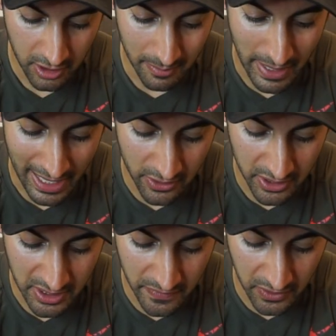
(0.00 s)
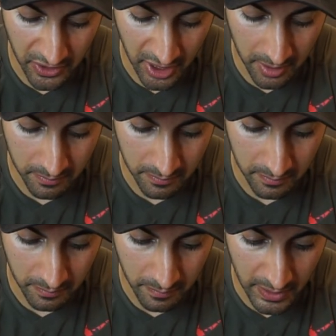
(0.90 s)
The batteries filled
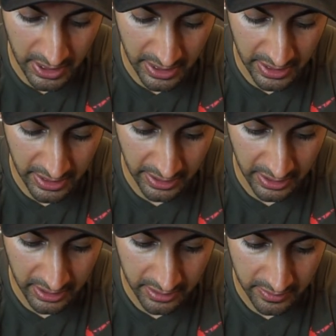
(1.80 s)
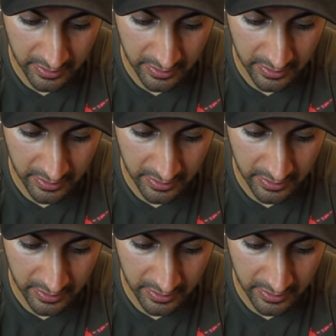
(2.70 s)
up by